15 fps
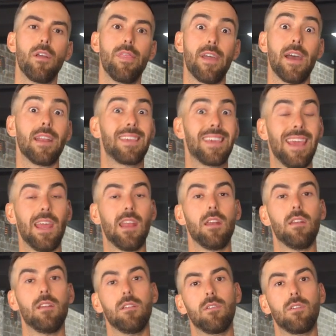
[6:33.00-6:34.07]
that
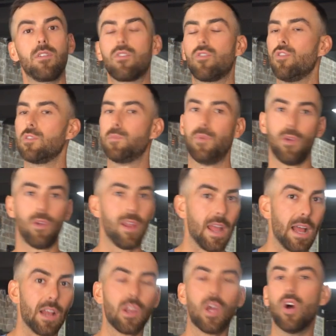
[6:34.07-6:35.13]
can cause
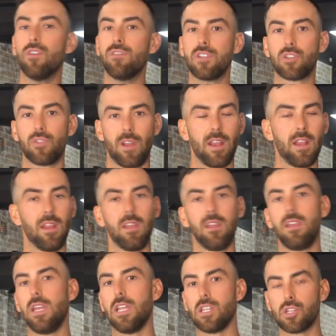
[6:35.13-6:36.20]
burnout, overtraining,
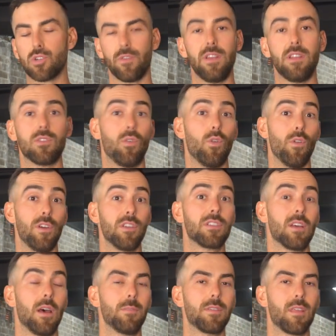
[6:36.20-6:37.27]
injuries, all those
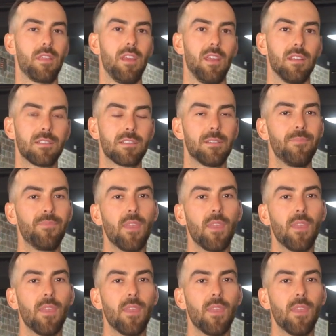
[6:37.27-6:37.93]
types of things.